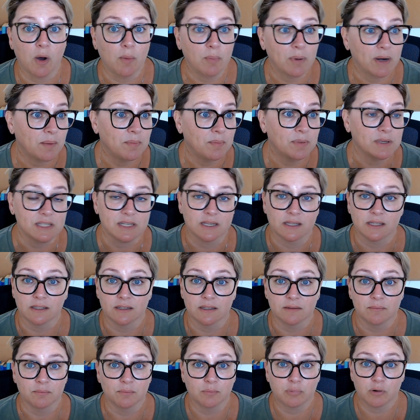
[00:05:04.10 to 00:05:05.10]
it up as a
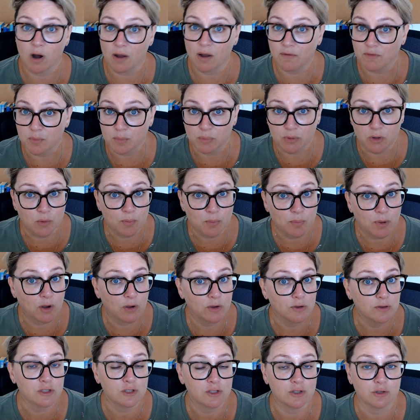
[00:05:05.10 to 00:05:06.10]
private blog
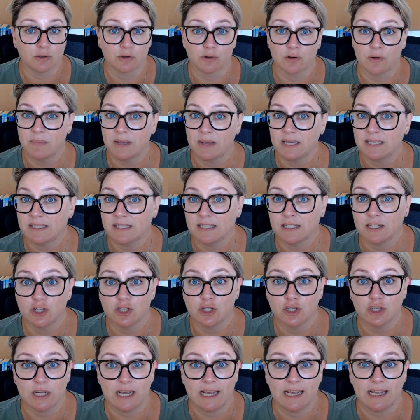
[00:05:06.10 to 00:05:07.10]
post or a message
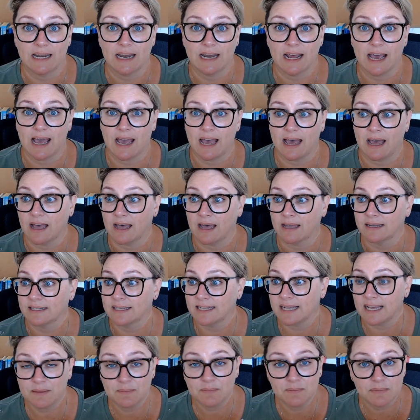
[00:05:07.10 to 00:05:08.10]
in a
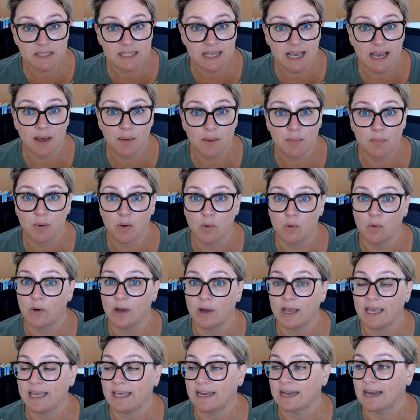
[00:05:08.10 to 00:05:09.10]
Teams app or
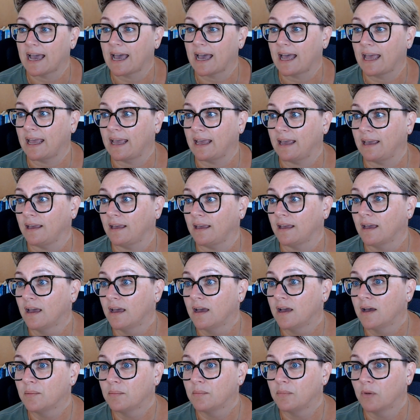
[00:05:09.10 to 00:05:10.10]

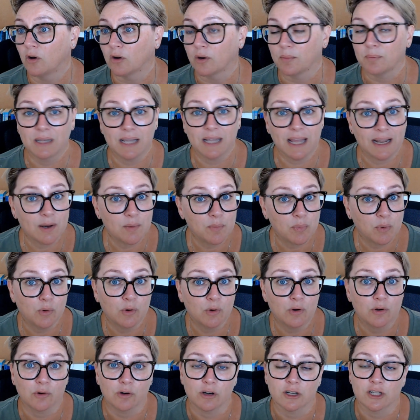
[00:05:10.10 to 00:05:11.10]
on a planner board or
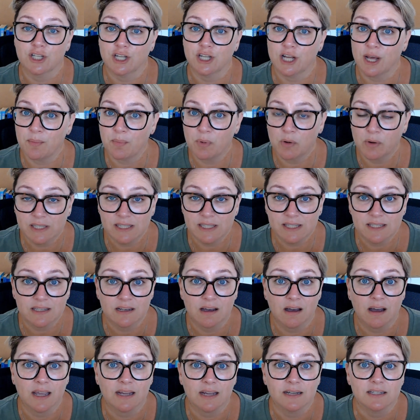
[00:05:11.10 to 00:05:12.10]
on a SharePoint
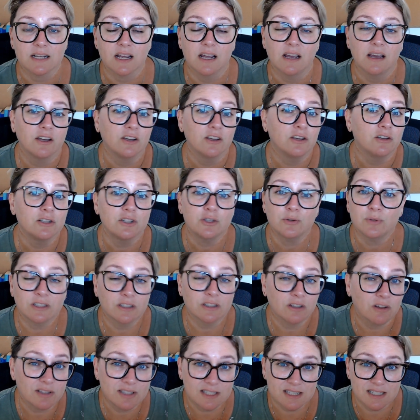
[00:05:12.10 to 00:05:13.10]
site. You can do it in
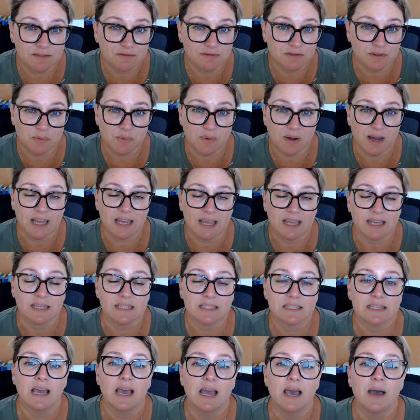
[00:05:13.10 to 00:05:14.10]
lots of different ways,
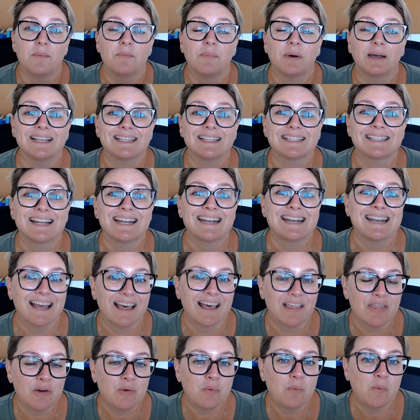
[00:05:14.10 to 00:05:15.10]
but it's
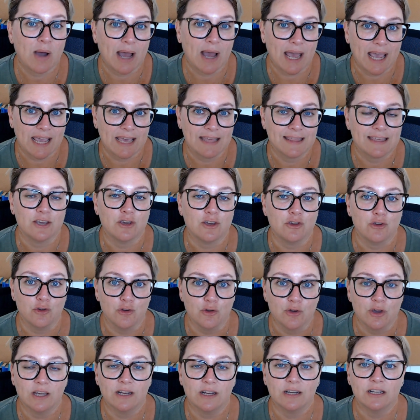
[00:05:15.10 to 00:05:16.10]
another way that you
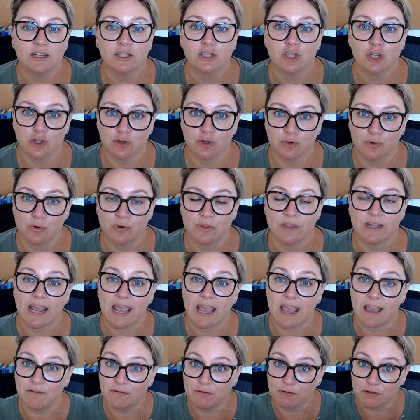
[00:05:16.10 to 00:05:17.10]
can ensure that
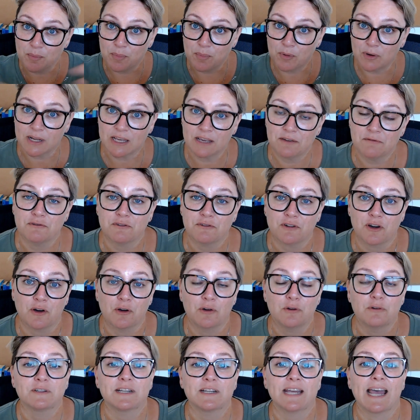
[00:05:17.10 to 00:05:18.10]
everybody
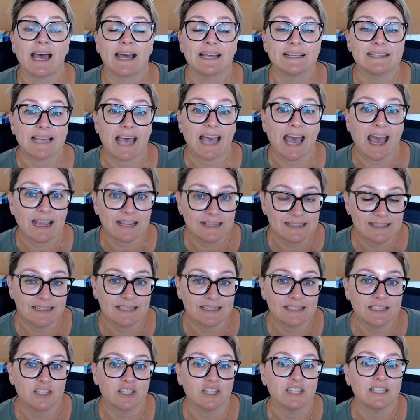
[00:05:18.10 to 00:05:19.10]
involved has access
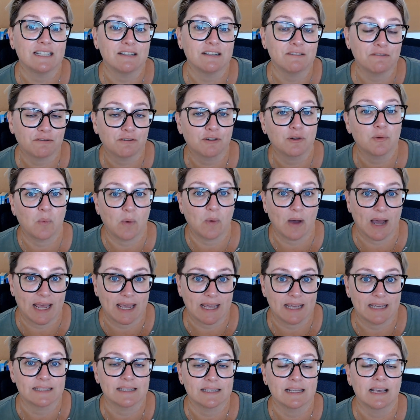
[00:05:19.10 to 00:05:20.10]
to different
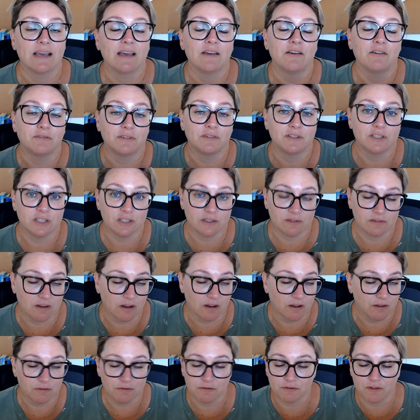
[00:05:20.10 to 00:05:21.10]
ways
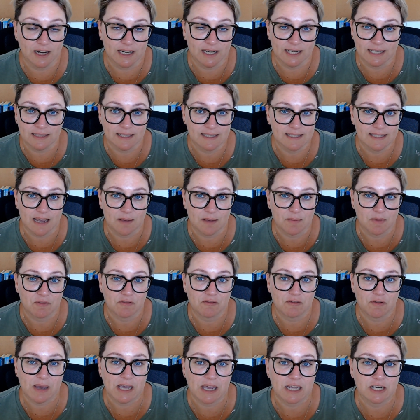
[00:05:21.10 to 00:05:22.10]
of finding the same
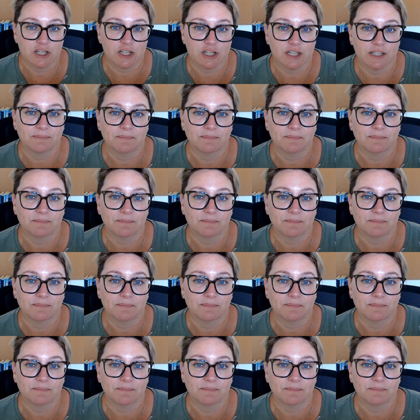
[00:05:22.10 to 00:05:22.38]
information.